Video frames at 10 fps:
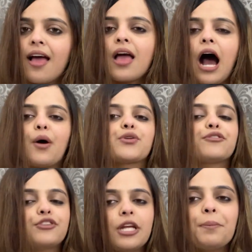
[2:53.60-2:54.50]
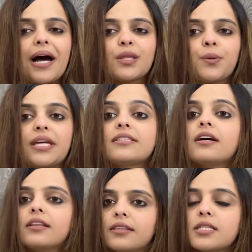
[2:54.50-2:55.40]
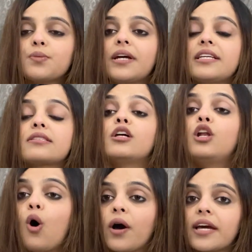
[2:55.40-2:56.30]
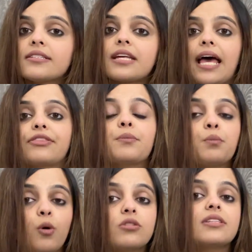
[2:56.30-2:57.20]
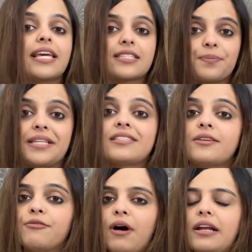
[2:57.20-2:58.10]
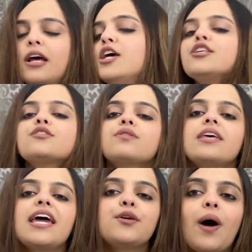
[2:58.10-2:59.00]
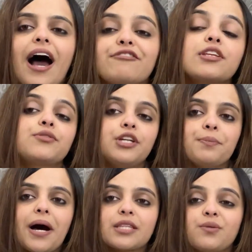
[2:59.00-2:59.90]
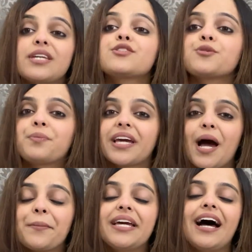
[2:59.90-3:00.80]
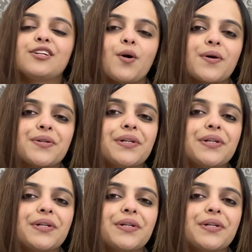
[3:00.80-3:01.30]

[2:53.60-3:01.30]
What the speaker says: Out of 3 pathways, this one is the longest and the most expensive one. So there you have the 3 pathways to becoming a doctor